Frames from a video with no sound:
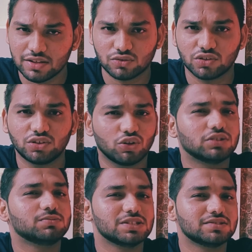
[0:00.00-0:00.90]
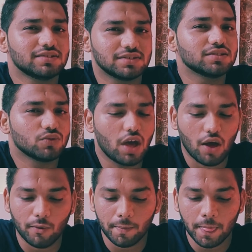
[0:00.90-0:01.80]
restaurant or businesses you
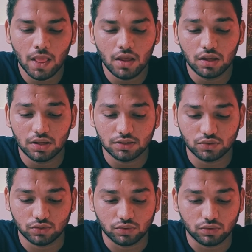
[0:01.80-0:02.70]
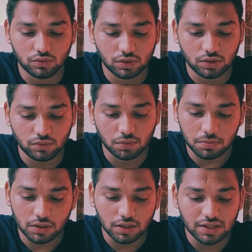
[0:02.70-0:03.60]
have. So it would
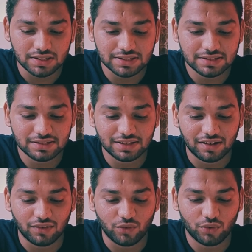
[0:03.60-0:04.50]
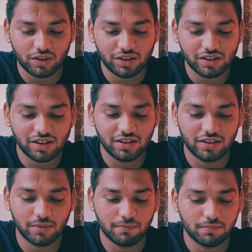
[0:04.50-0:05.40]
be Central
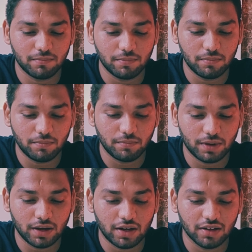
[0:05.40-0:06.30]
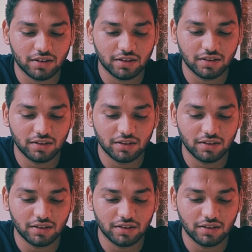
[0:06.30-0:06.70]
Park,